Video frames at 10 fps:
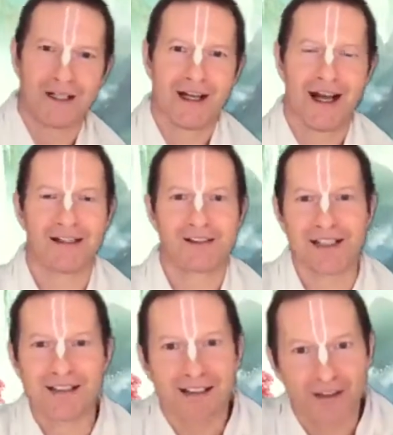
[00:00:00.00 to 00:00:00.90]
And
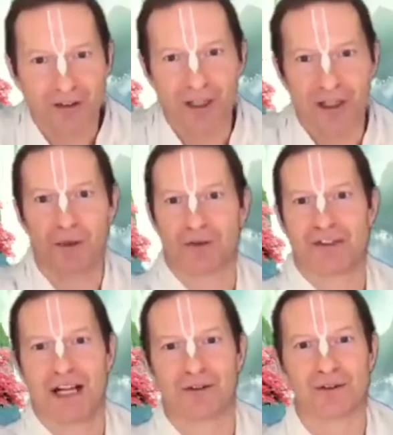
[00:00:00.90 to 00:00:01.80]
sending thunderbolts
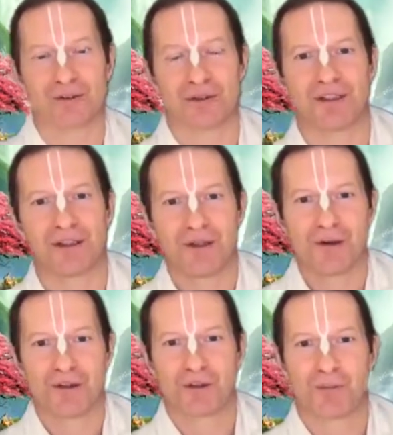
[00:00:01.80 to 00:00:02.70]
down to
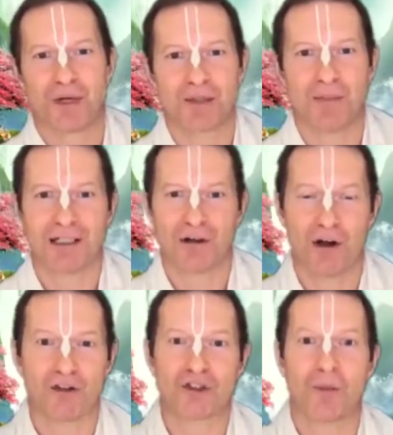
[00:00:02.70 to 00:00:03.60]
Braj Mandal
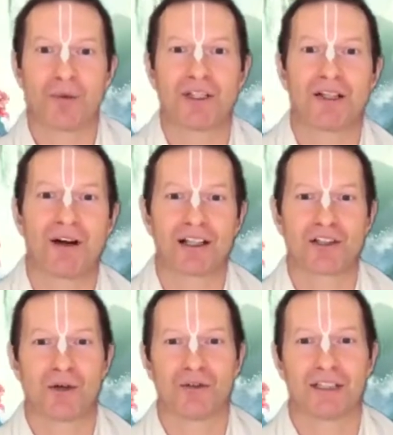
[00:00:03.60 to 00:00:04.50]
on top of
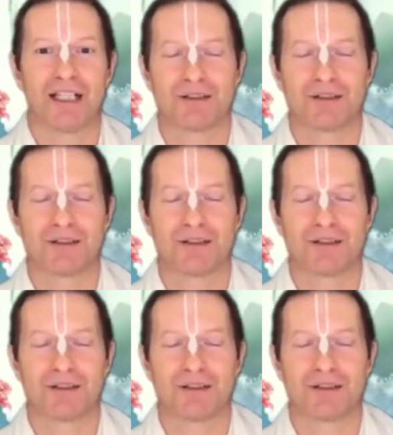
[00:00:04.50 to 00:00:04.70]
Giriraj Govardhan.